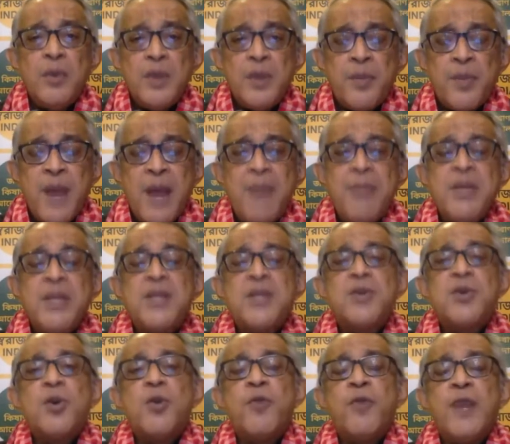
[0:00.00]
the Prime
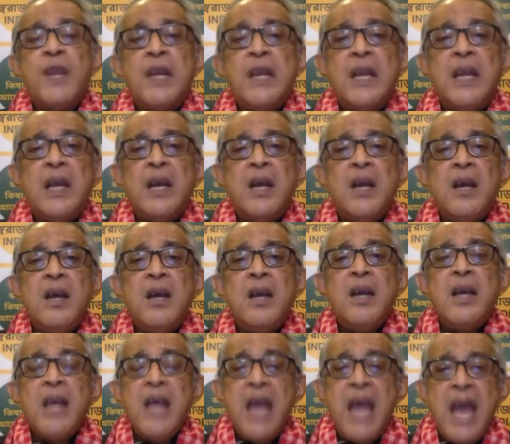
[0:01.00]
Minister of India,
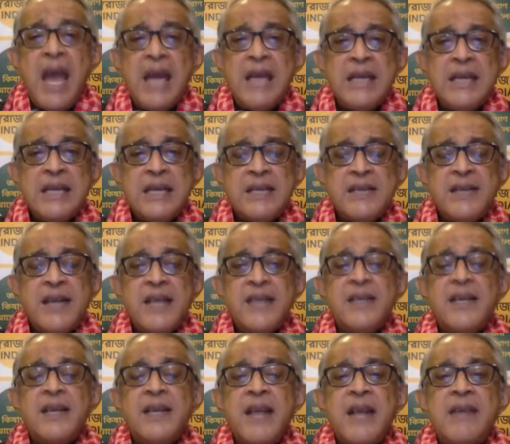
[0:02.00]
and his
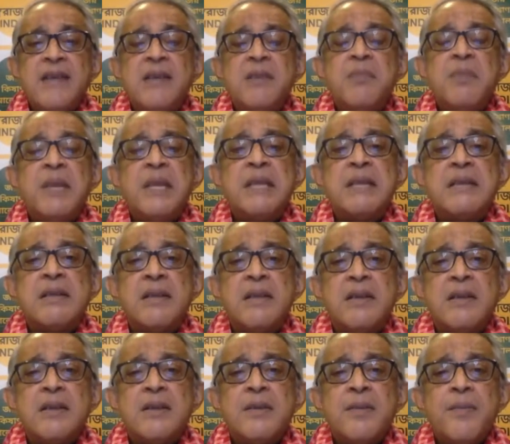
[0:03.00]
designated
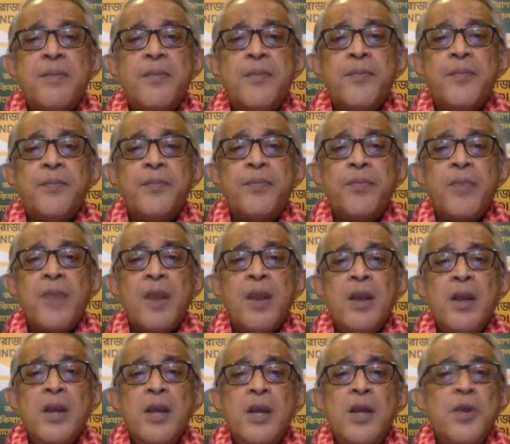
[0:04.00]
ministers.
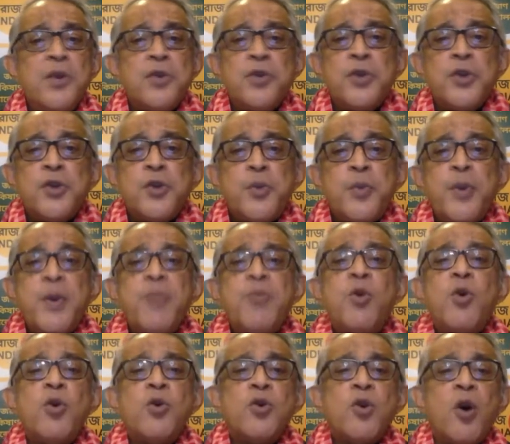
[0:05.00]
So the
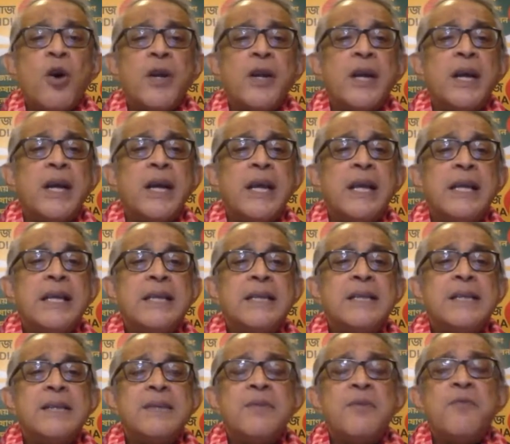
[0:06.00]
Supreme Court order
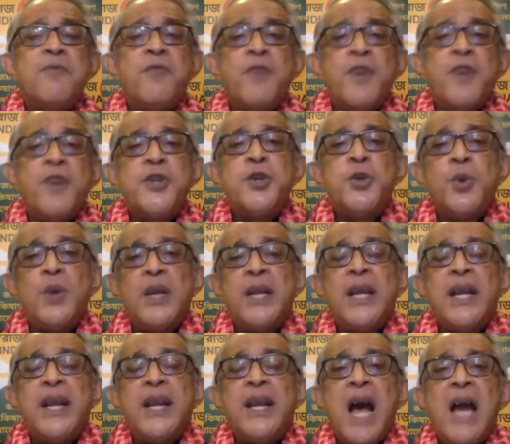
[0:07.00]
is
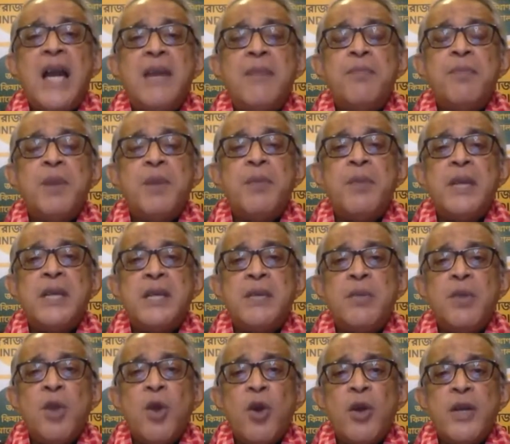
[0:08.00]
virtually an
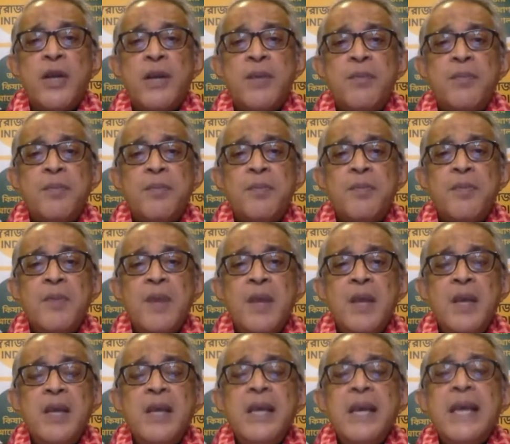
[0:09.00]
unimplementable order.
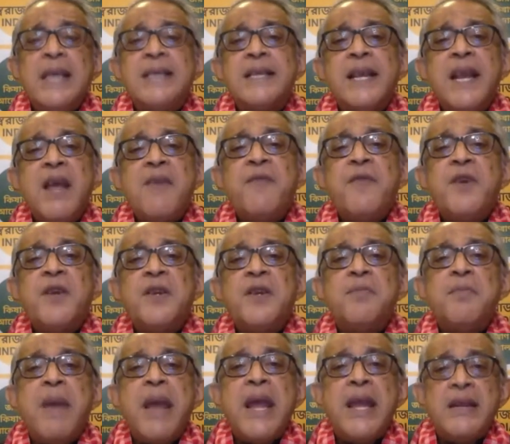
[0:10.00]
It's an
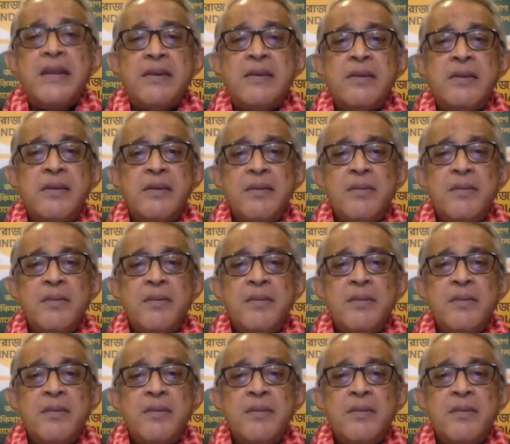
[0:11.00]
effort made